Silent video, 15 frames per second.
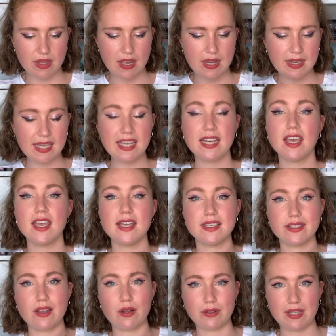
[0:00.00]
Nina is
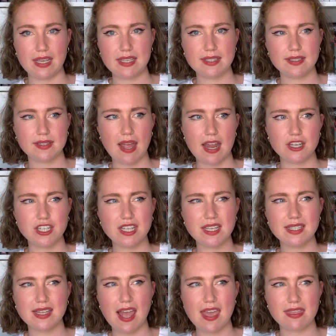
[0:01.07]
the oldest and she
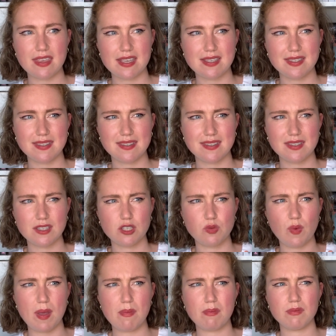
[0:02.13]
is like this
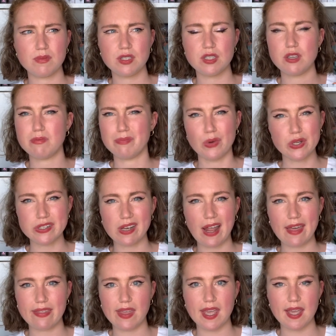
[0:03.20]
swimsuit model,
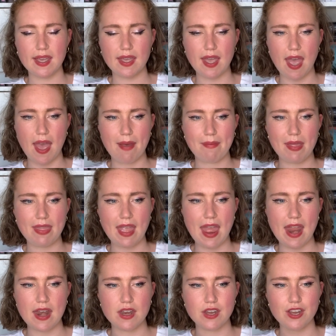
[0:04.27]
I think. Um, and
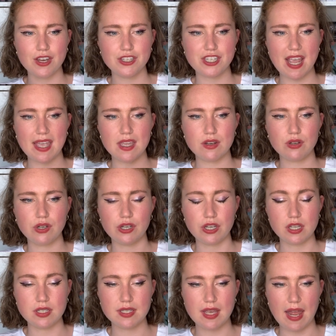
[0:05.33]
then Jay and
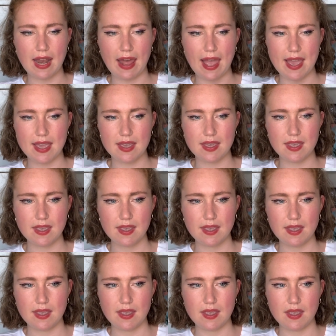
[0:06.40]
Hud are like
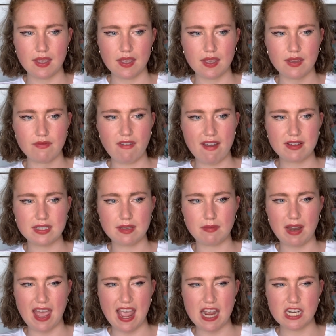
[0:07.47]
a very
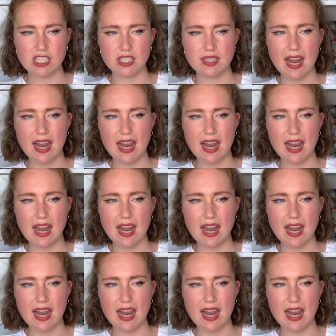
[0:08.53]
similar age.